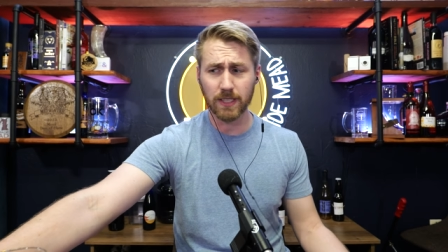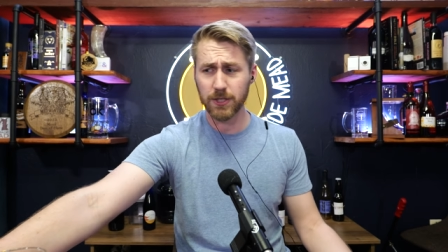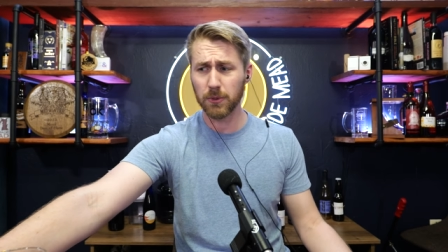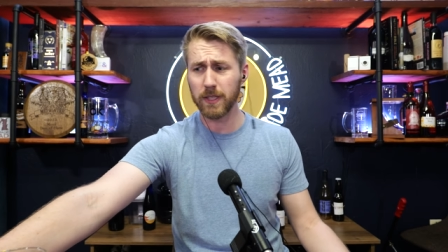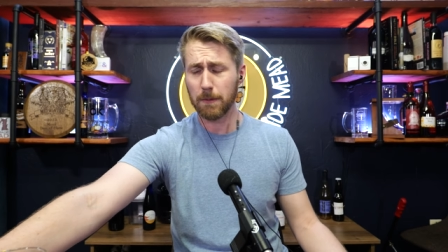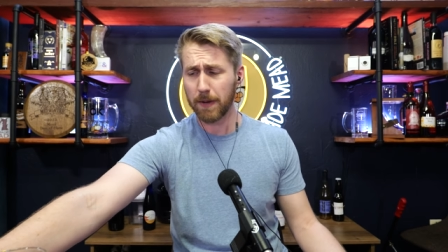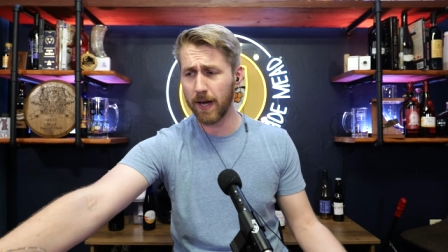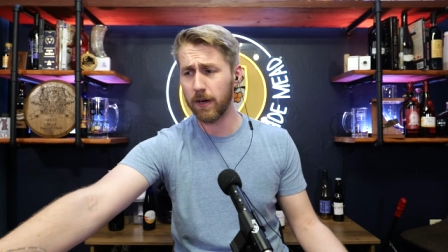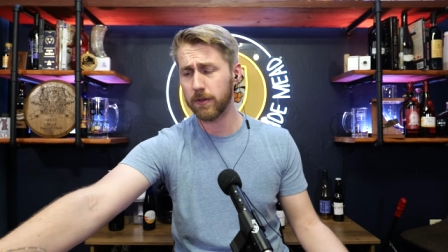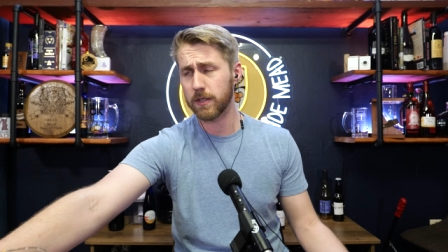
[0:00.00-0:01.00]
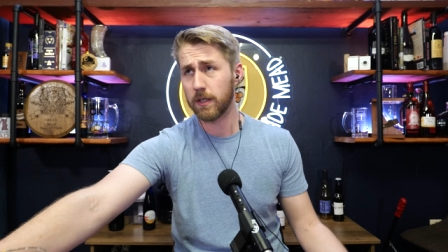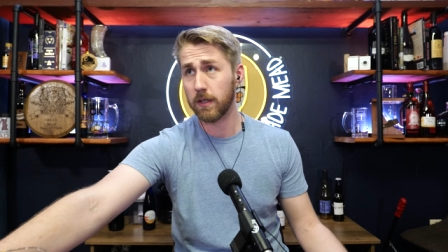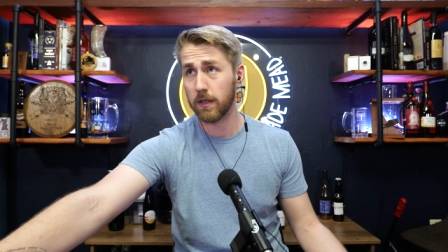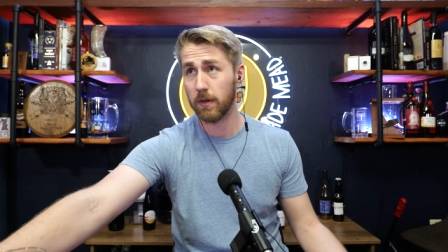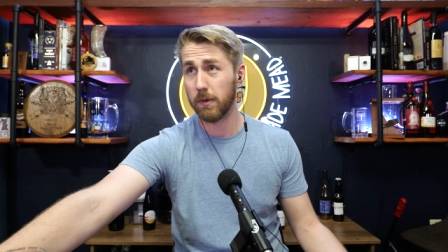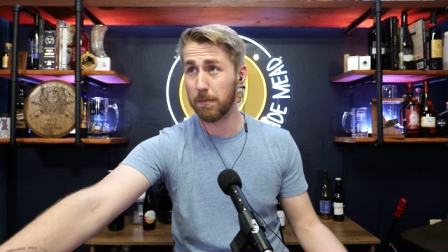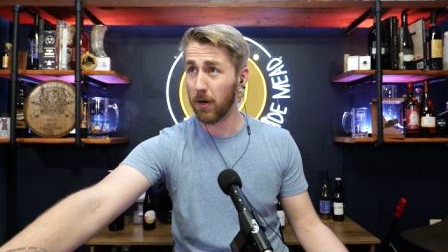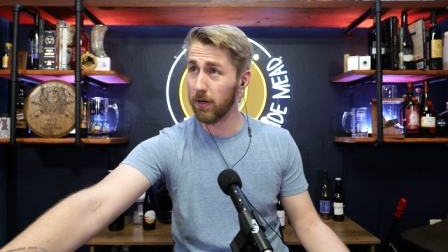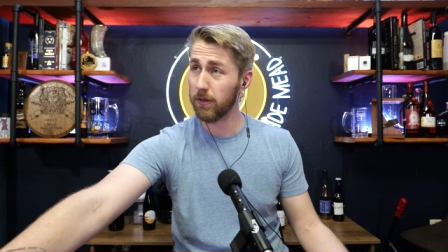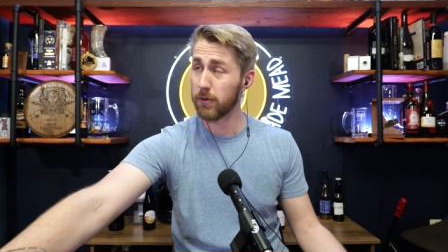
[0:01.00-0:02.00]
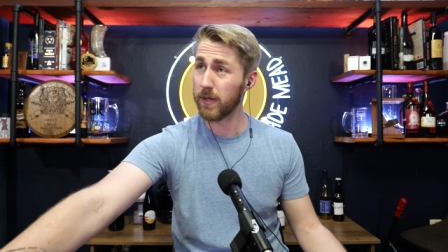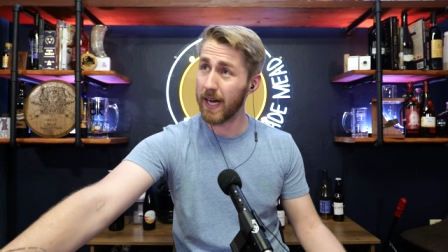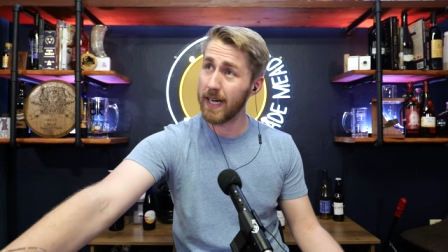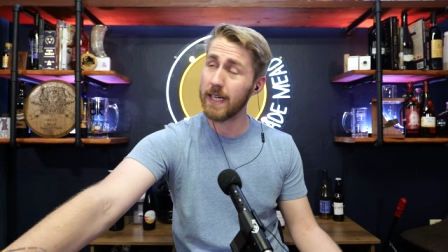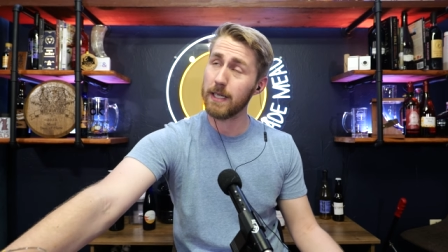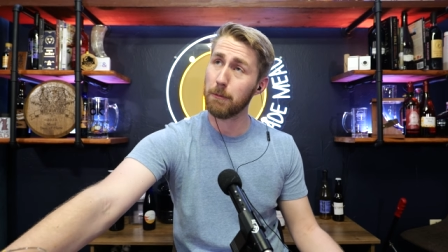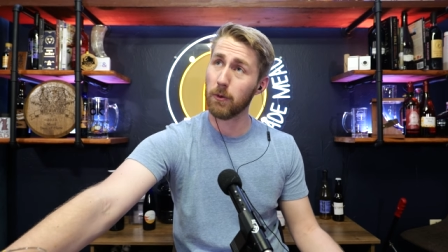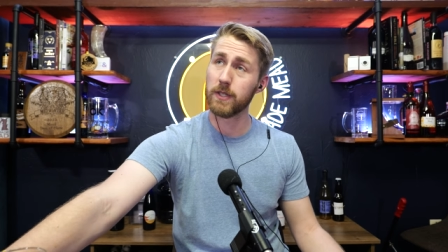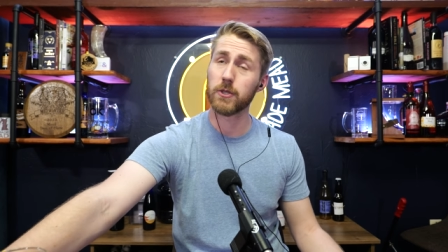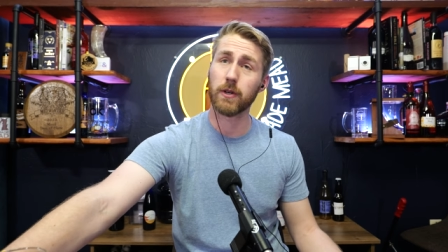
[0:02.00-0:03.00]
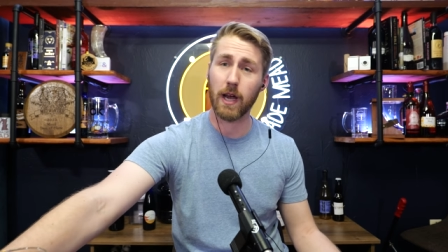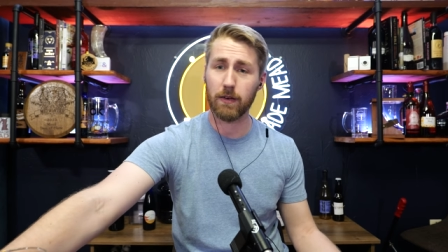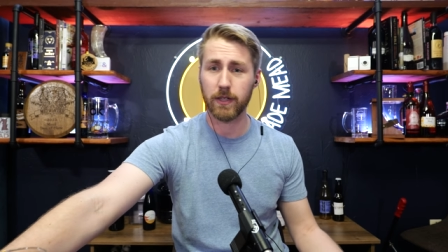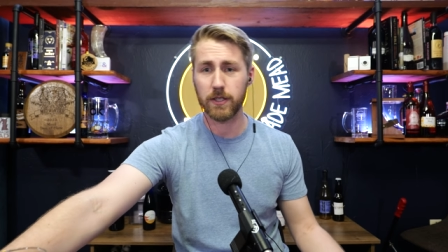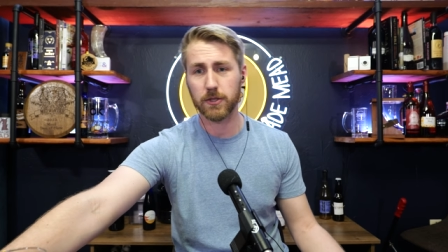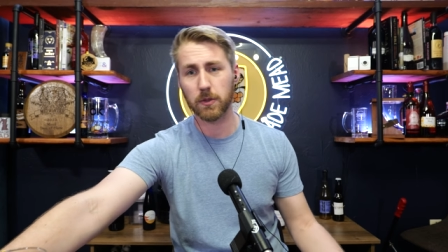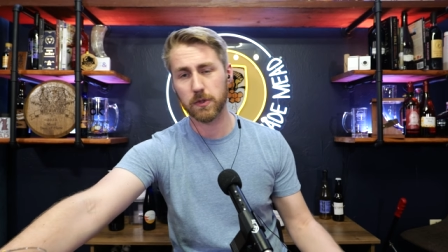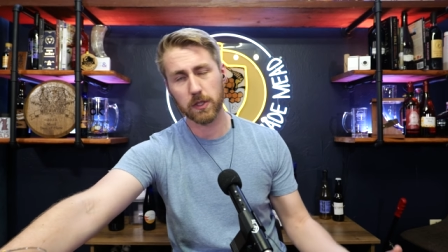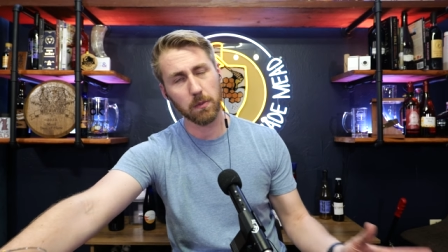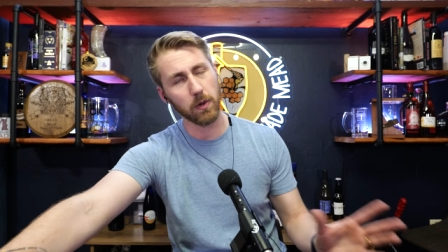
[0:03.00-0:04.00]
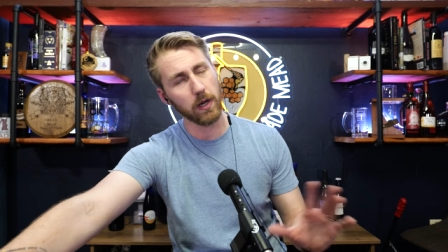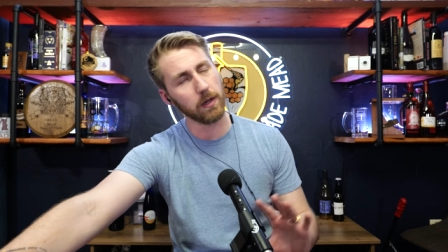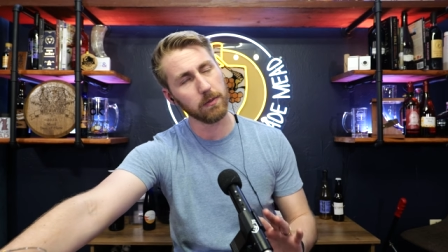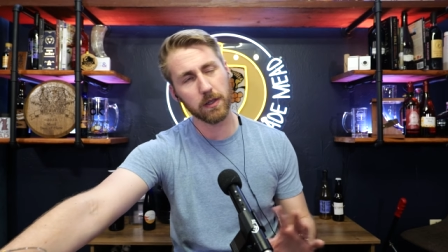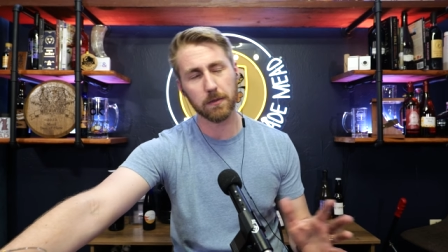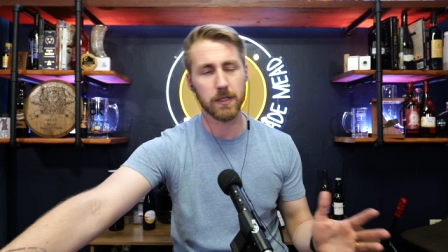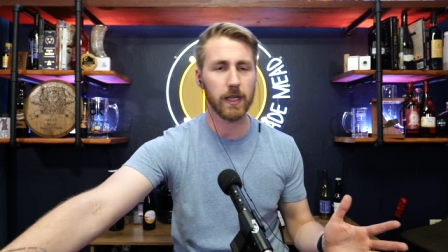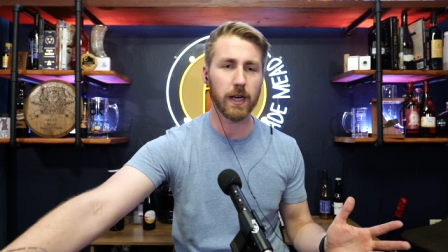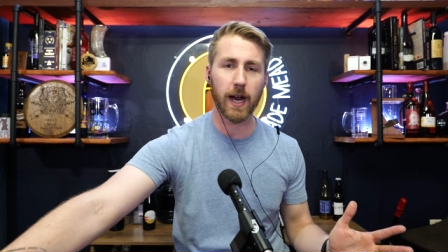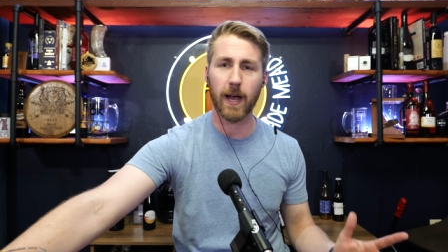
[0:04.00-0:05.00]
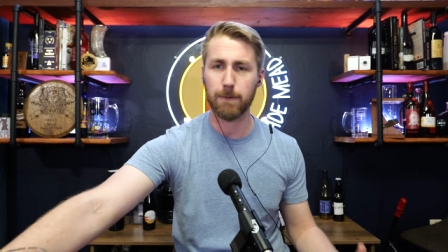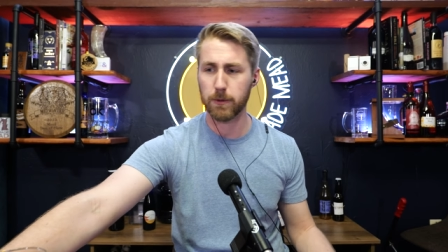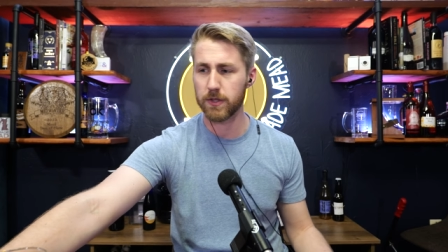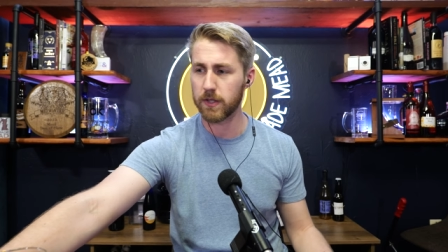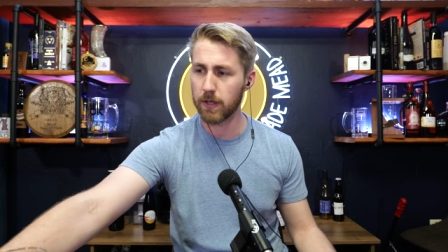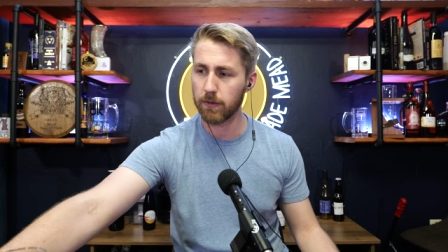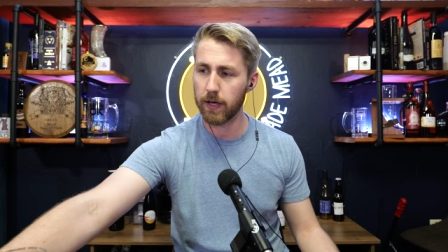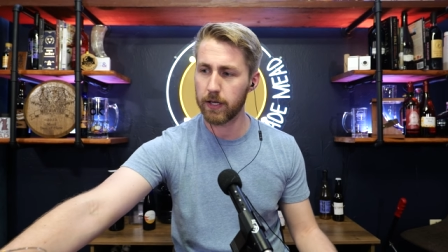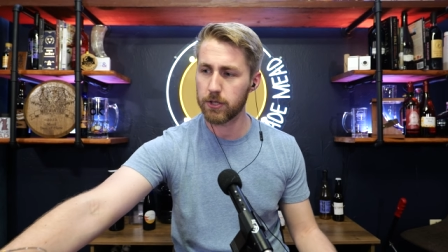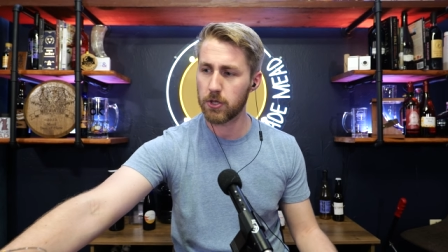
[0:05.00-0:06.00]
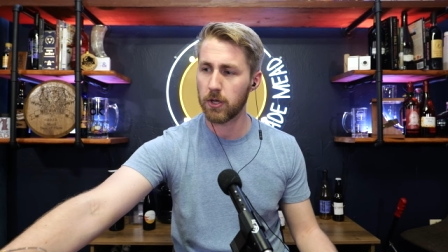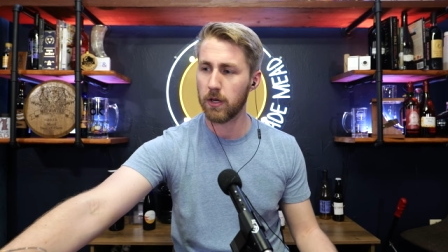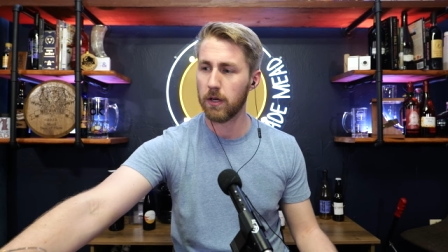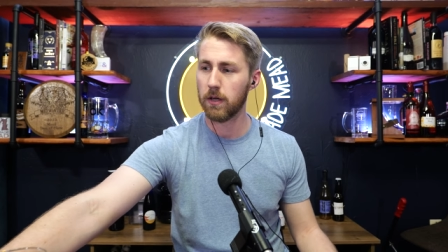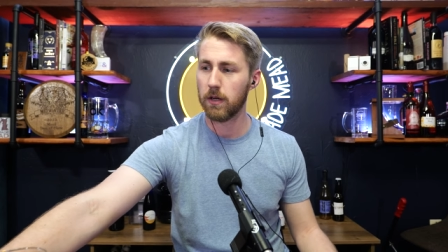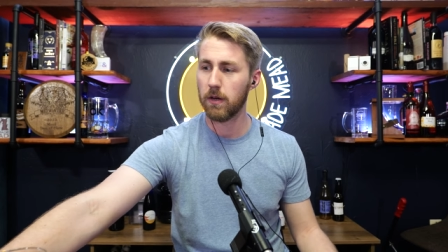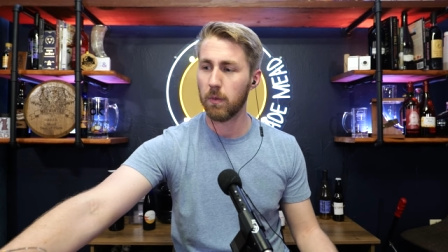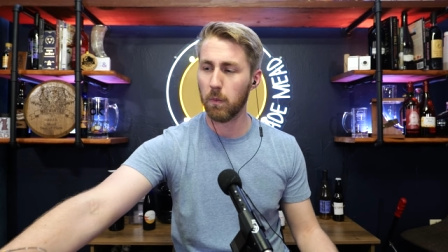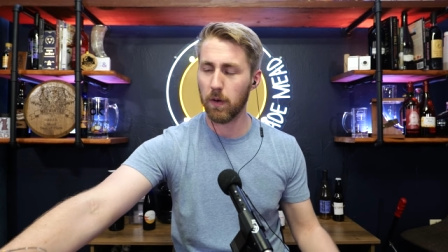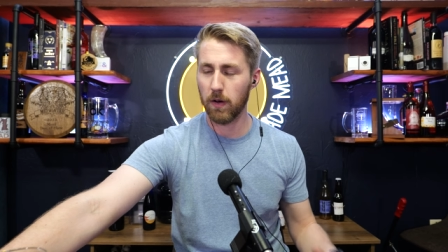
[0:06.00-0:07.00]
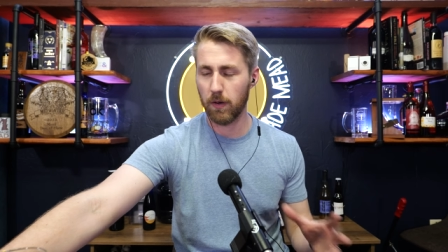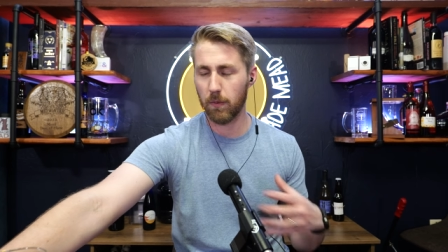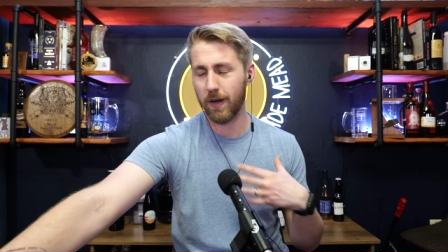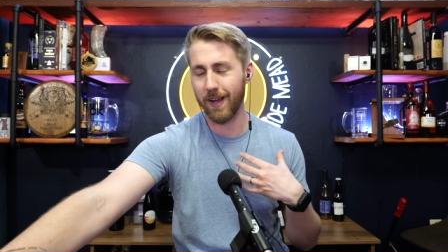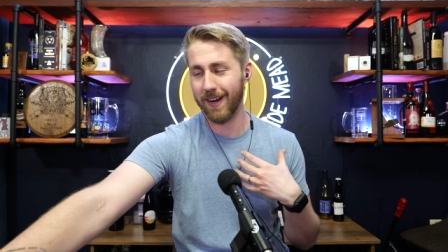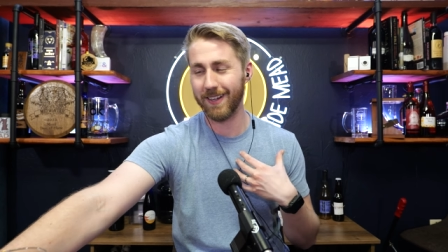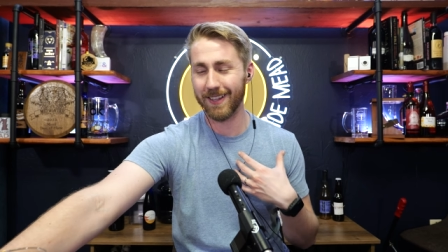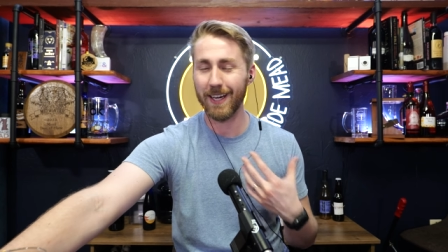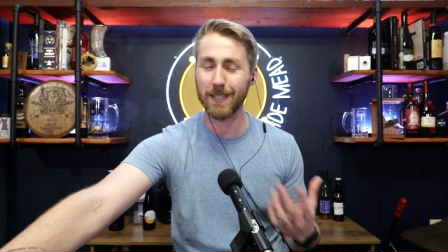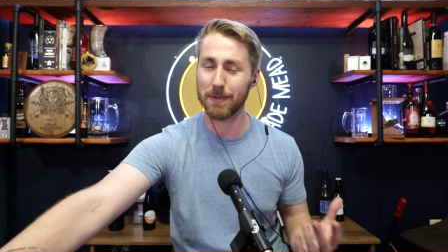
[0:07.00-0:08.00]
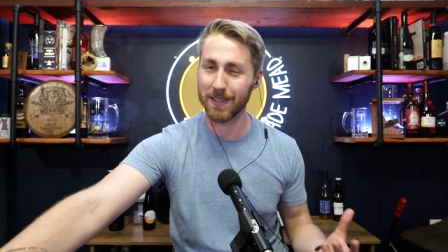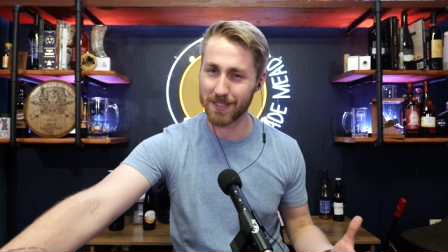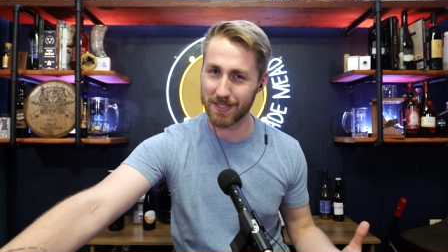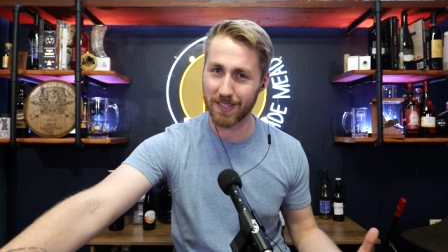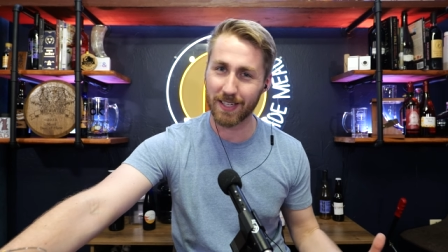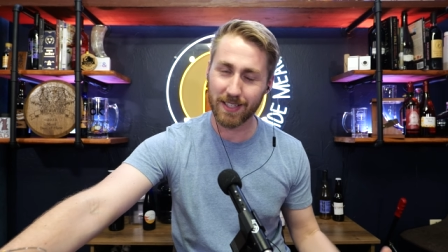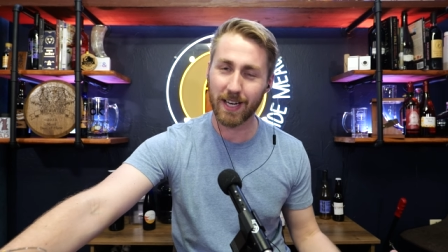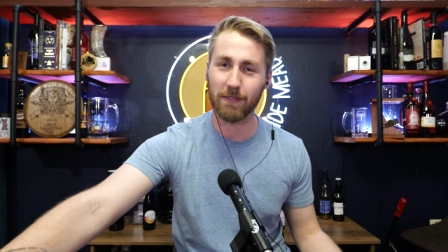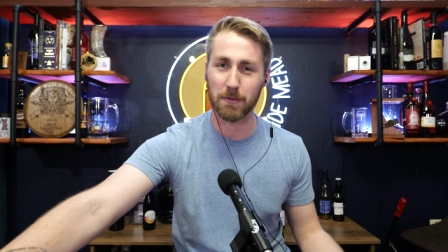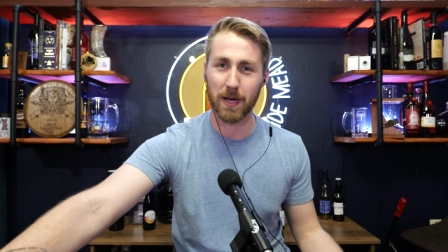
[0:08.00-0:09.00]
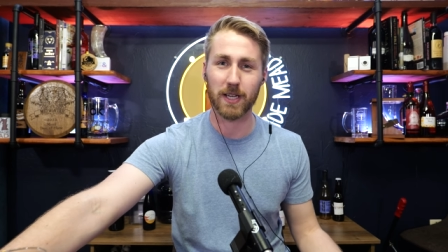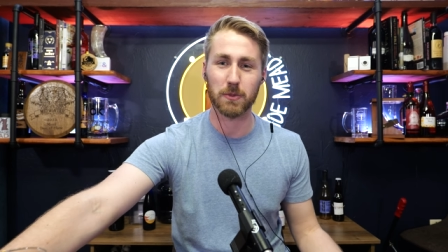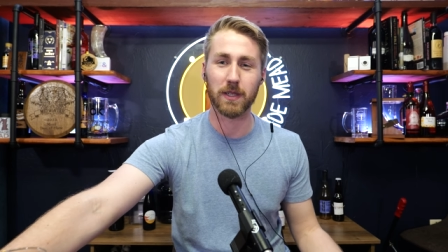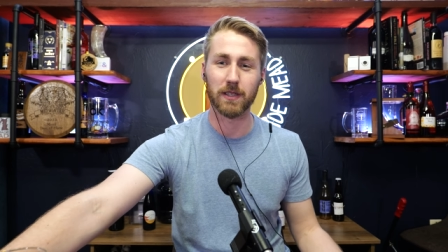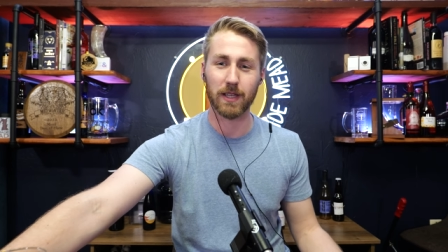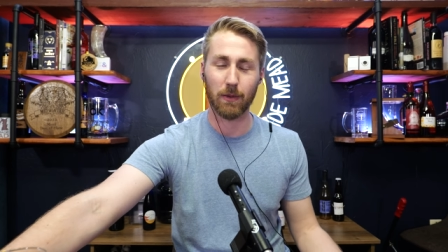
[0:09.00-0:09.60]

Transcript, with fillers: It's only about, we burned through 80 points of gravity, so somewhere in the 10.5% range. What I liked about this is I didn't have to back sweeten.